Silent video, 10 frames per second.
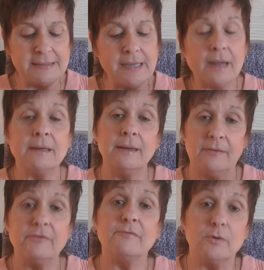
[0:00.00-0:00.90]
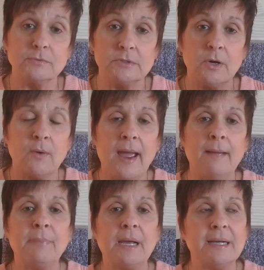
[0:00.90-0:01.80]
He's not going to get the votes,
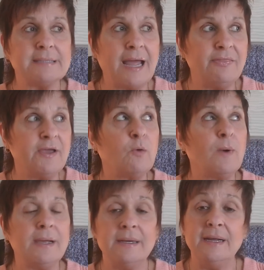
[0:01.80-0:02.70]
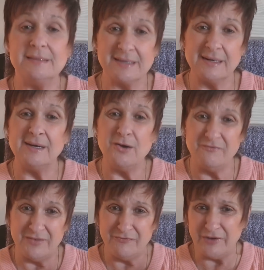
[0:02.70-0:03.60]
okay? And because I think going in, he's going to